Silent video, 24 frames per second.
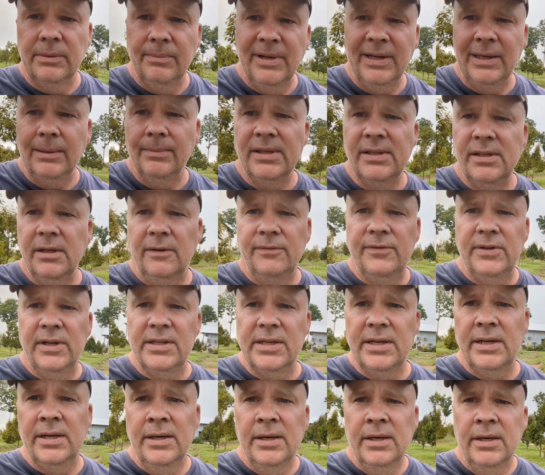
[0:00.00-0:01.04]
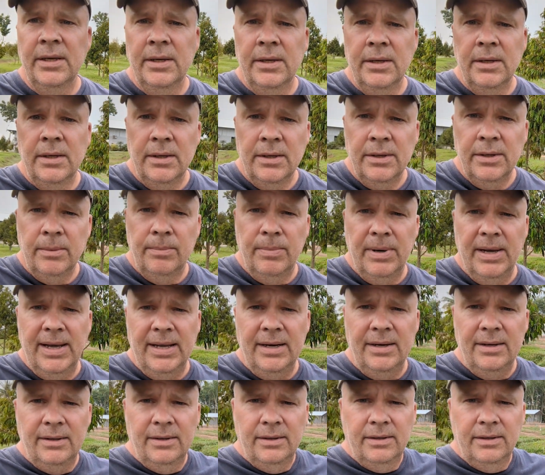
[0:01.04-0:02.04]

I'm making myself dizzy, but